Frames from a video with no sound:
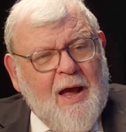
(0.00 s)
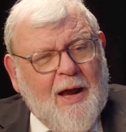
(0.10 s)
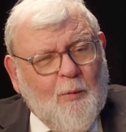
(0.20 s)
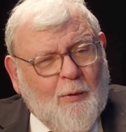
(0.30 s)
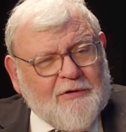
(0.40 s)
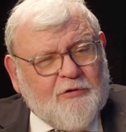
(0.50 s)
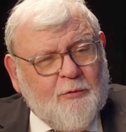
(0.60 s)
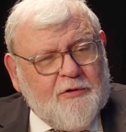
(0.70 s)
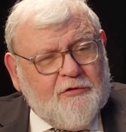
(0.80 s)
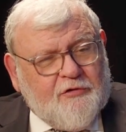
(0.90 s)
I went to
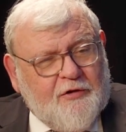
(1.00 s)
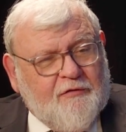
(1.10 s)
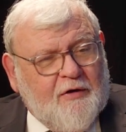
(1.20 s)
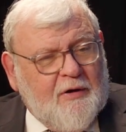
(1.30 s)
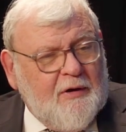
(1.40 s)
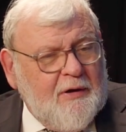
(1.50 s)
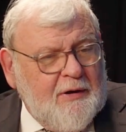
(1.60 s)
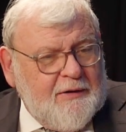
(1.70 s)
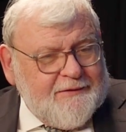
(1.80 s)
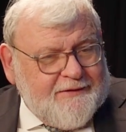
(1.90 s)
a yeshiva
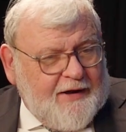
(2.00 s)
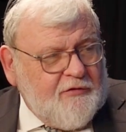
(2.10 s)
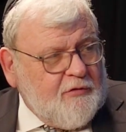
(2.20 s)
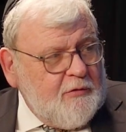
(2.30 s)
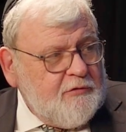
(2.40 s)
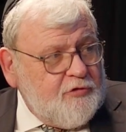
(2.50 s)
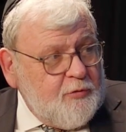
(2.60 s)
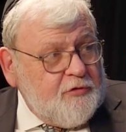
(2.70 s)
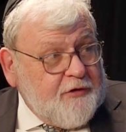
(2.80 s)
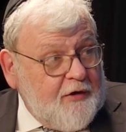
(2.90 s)
day school, a
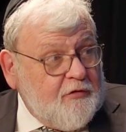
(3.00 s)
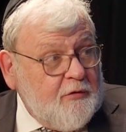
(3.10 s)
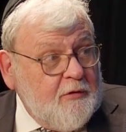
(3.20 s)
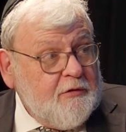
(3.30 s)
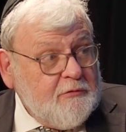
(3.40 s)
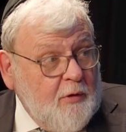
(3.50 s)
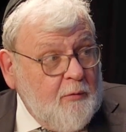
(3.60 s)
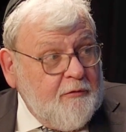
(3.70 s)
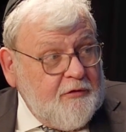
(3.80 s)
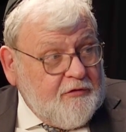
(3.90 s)
Jewish day school on the
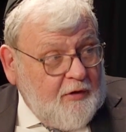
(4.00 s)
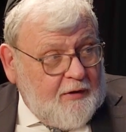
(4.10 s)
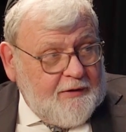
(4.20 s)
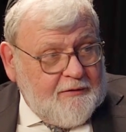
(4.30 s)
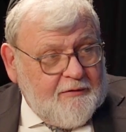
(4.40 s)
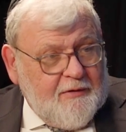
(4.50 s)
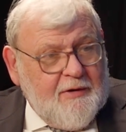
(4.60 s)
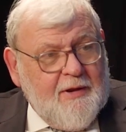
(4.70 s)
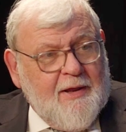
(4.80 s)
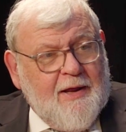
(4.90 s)
Lower East Side.
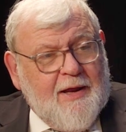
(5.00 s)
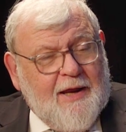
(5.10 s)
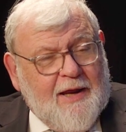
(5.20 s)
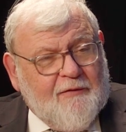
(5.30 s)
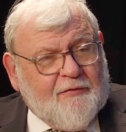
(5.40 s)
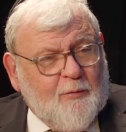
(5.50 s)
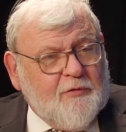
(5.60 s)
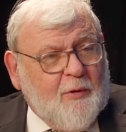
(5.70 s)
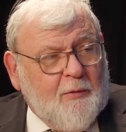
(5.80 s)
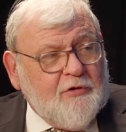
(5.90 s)
Afterwards,
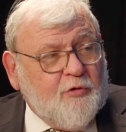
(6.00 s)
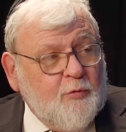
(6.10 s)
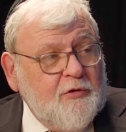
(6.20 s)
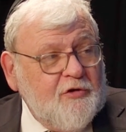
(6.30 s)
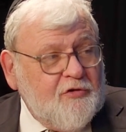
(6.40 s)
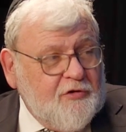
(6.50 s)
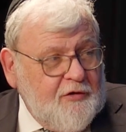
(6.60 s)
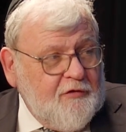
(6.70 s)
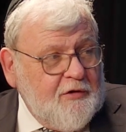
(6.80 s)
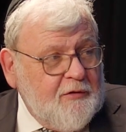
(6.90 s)
I went to
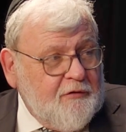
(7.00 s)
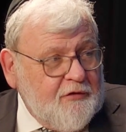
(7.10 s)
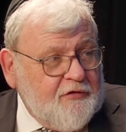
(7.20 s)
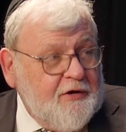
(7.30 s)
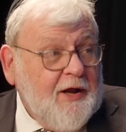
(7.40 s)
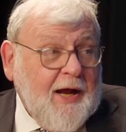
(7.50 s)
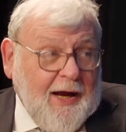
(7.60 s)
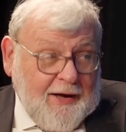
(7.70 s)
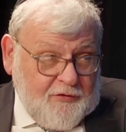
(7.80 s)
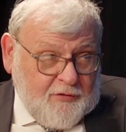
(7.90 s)
Yeshiva University
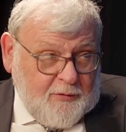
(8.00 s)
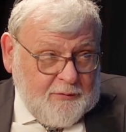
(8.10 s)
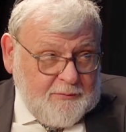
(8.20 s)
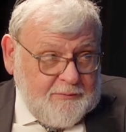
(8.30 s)
High School.